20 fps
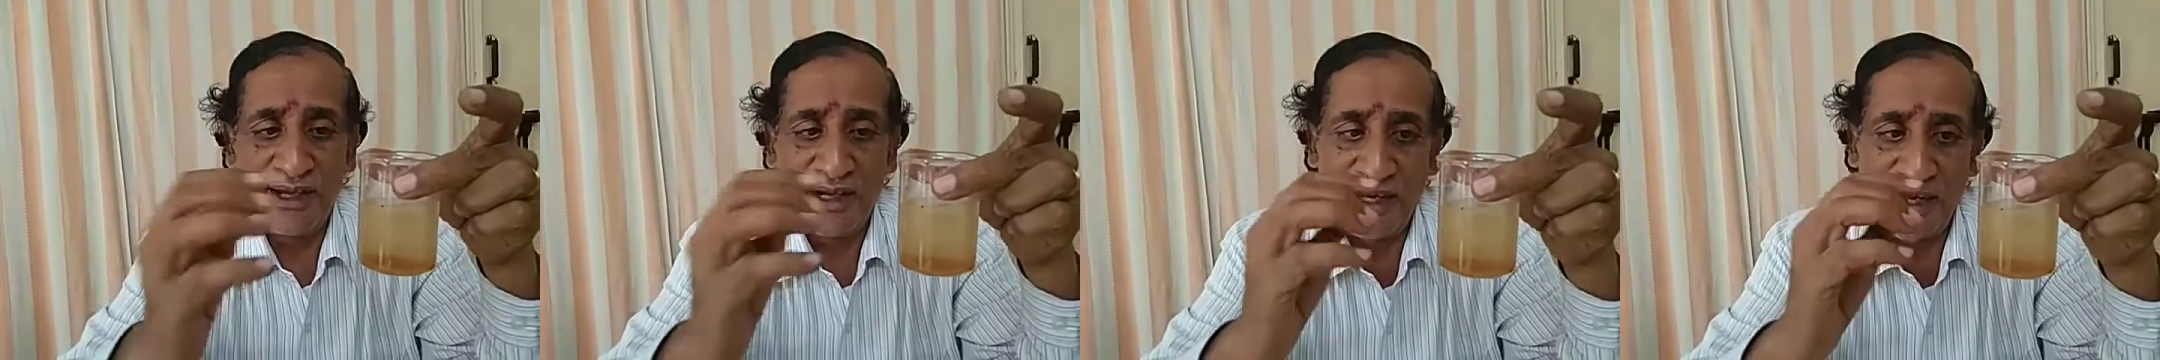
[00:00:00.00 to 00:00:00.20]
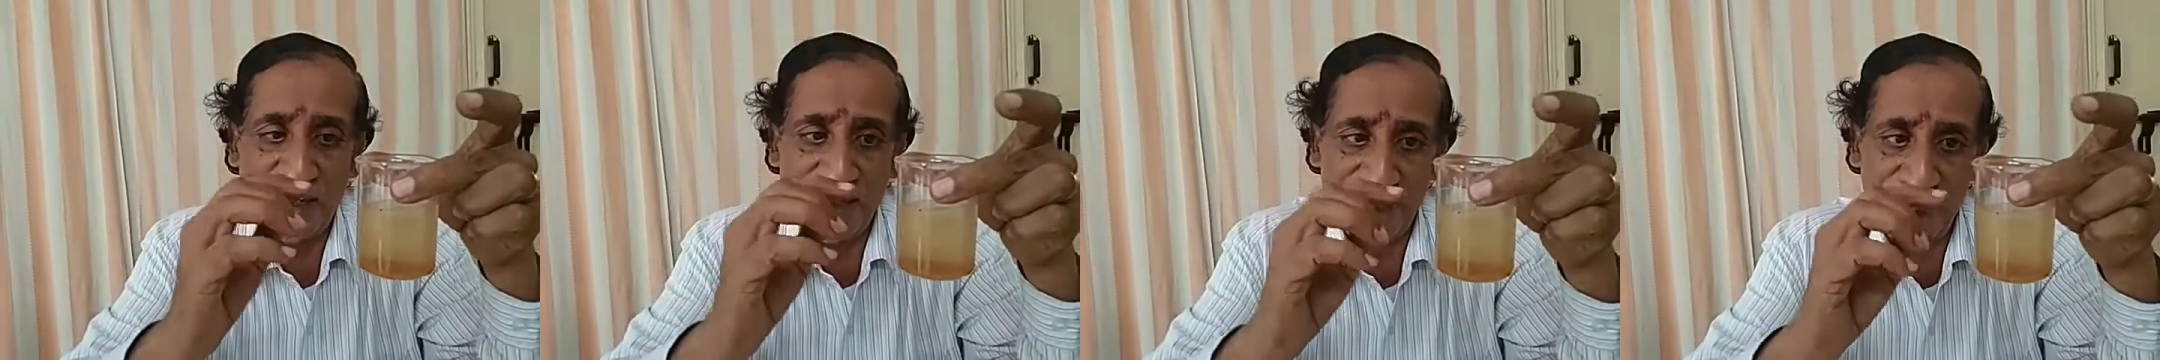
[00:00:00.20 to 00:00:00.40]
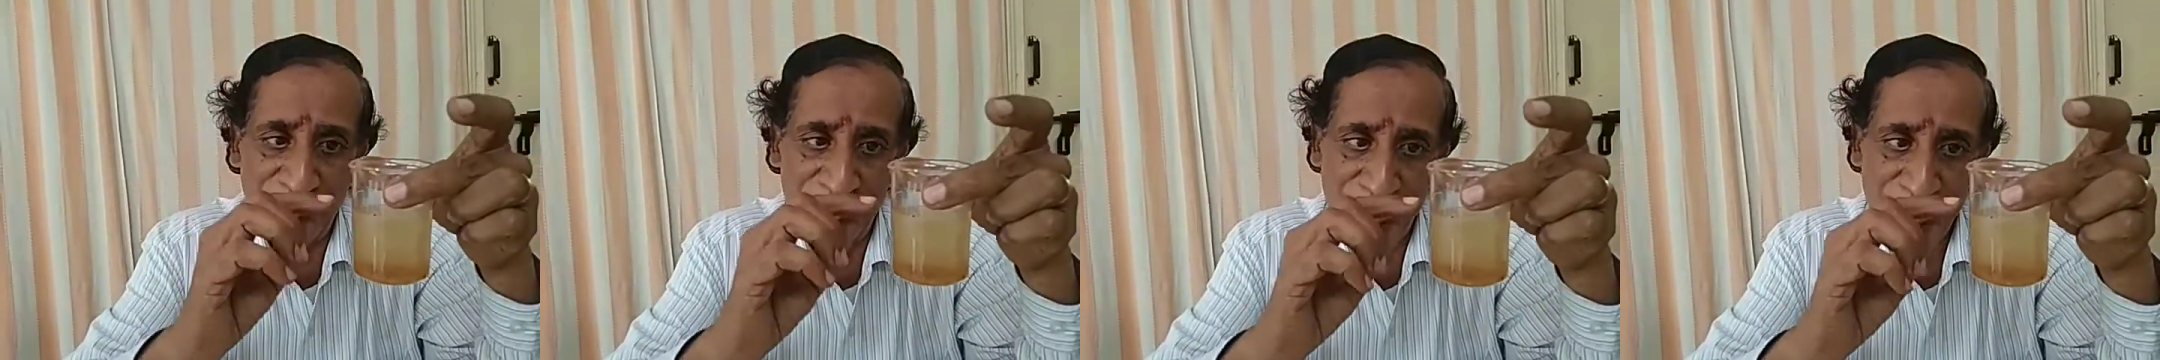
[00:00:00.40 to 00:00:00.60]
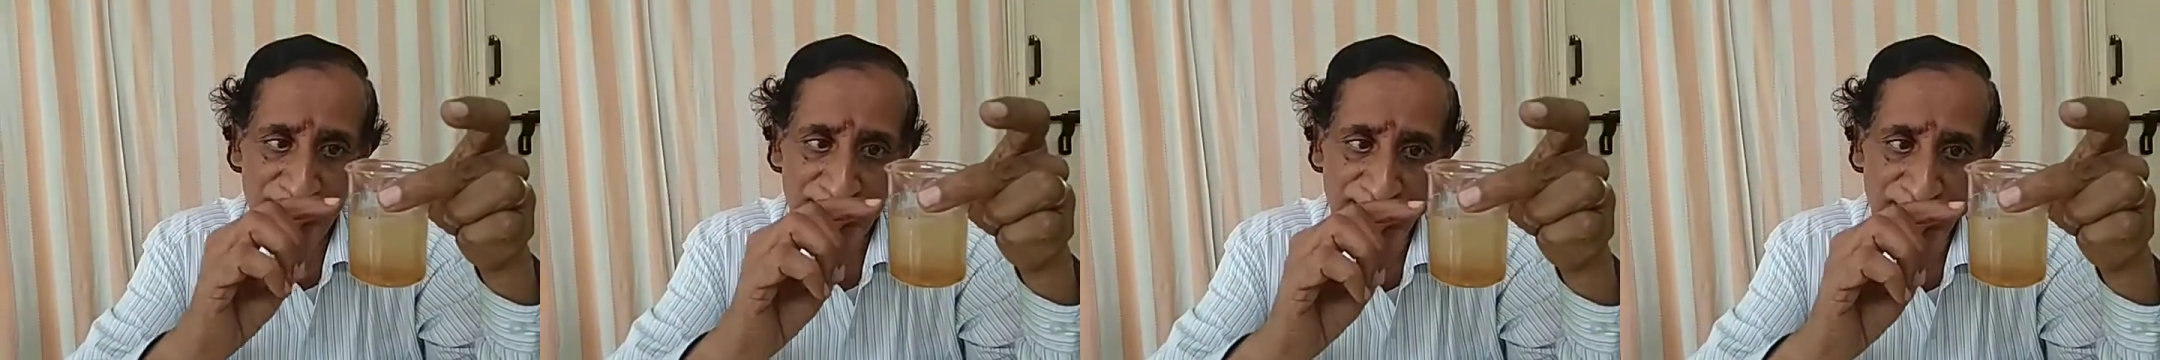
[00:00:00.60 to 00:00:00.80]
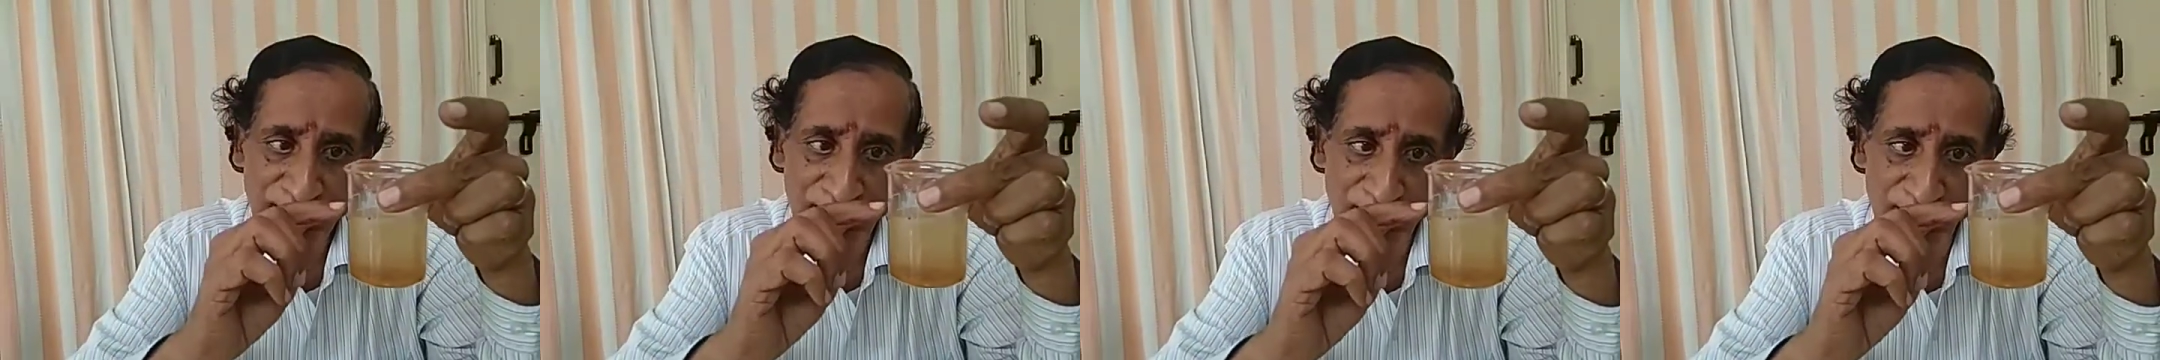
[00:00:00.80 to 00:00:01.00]
and then
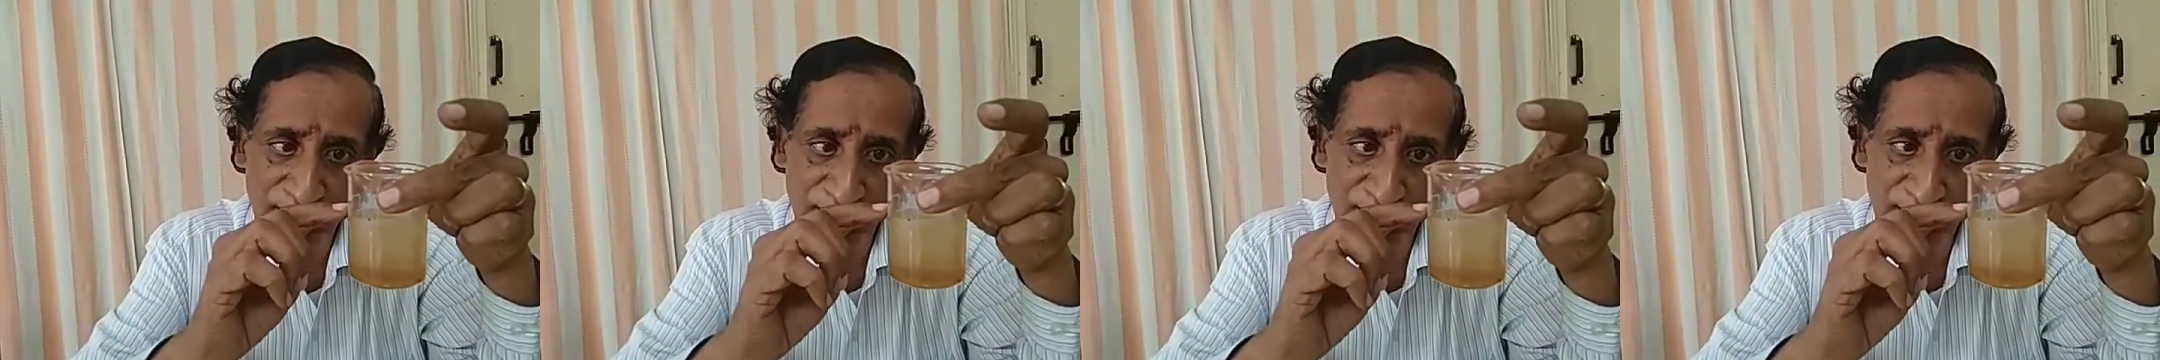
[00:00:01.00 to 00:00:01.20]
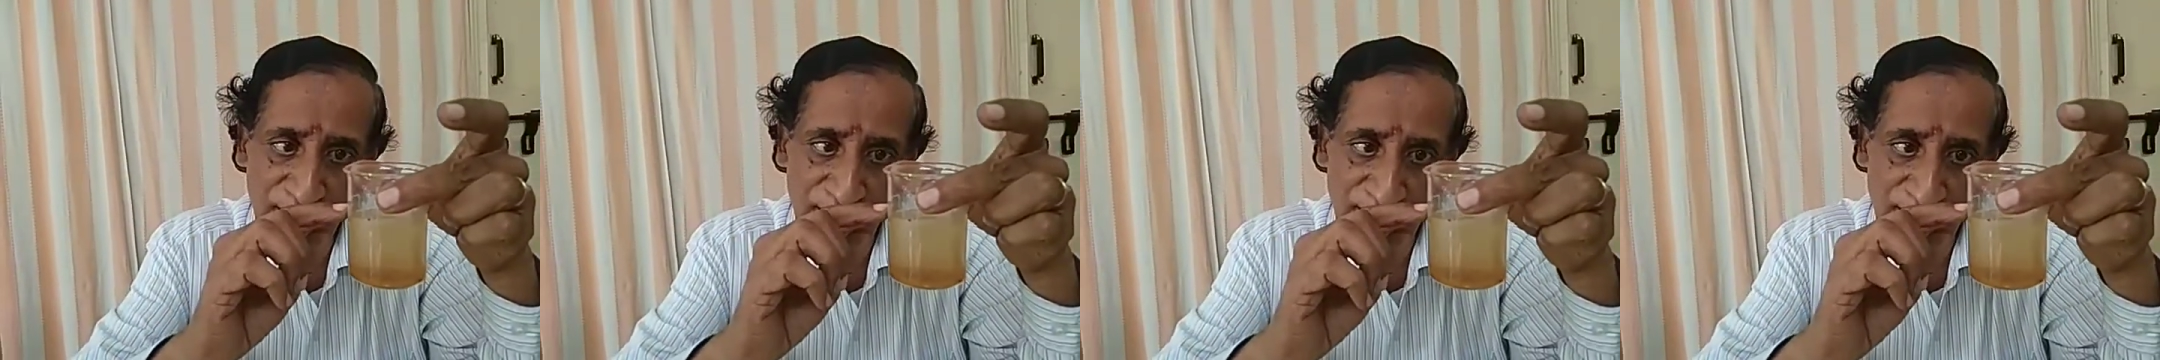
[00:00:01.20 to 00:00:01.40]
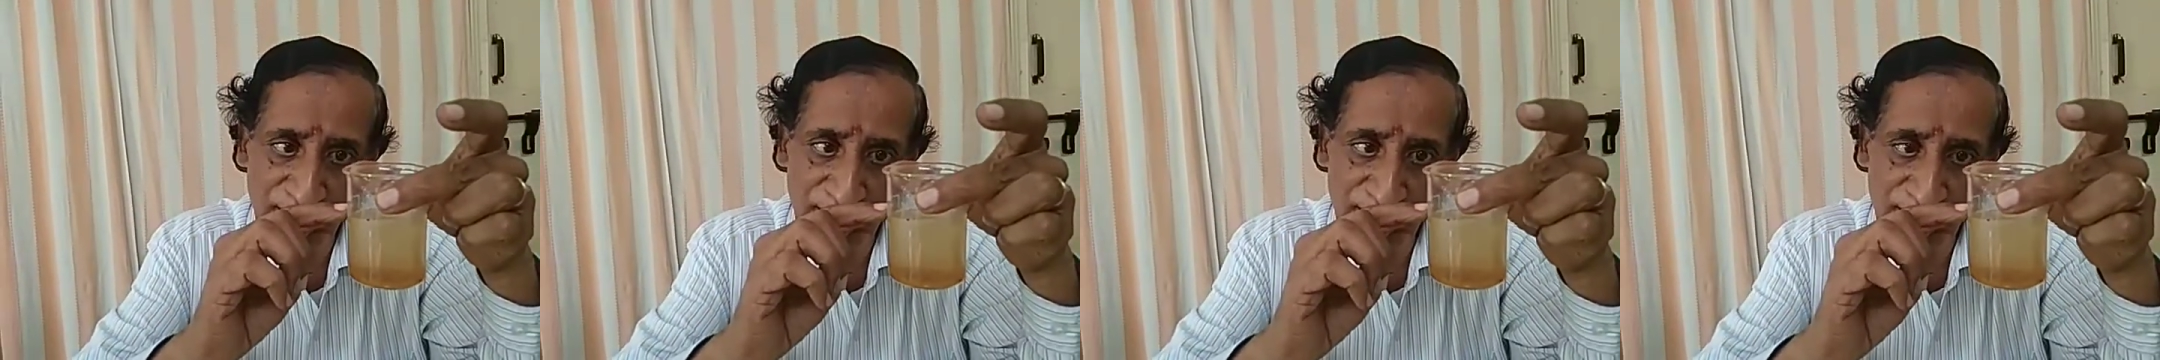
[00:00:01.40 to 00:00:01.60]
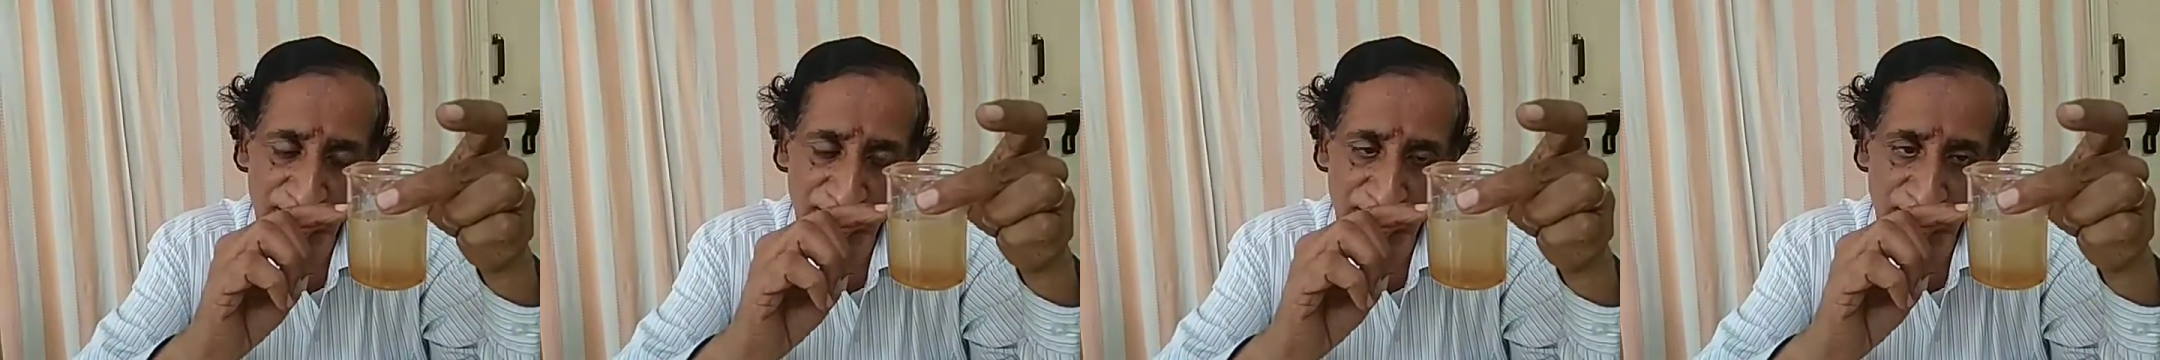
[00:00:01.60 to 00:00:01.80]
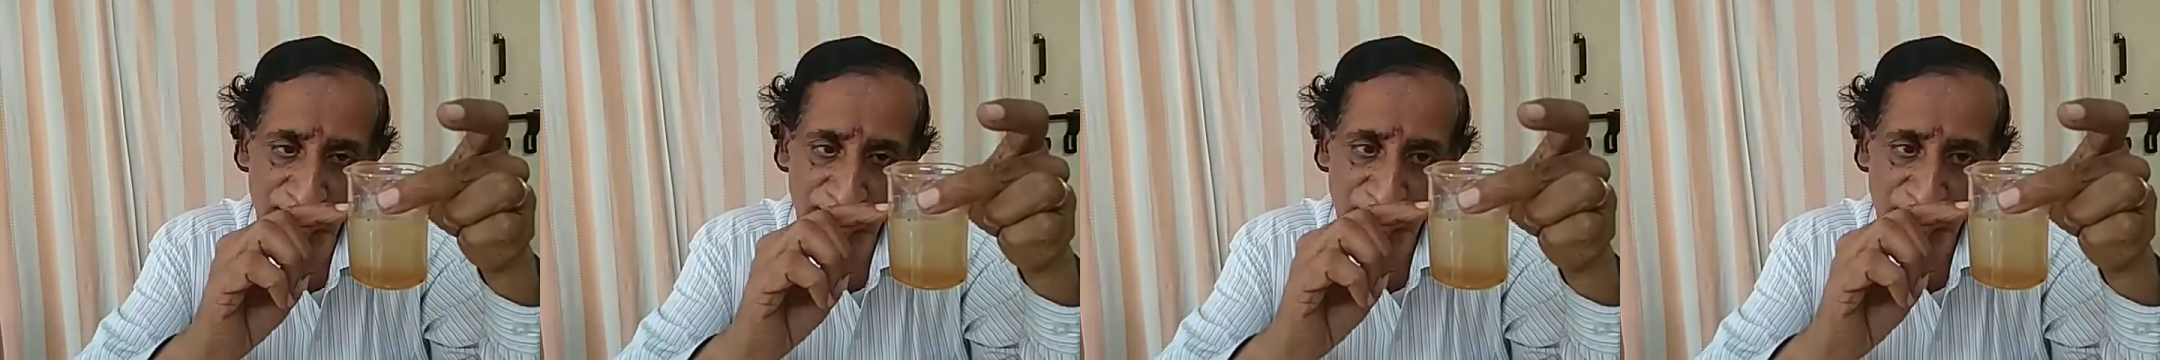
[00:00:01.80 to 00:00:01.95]
the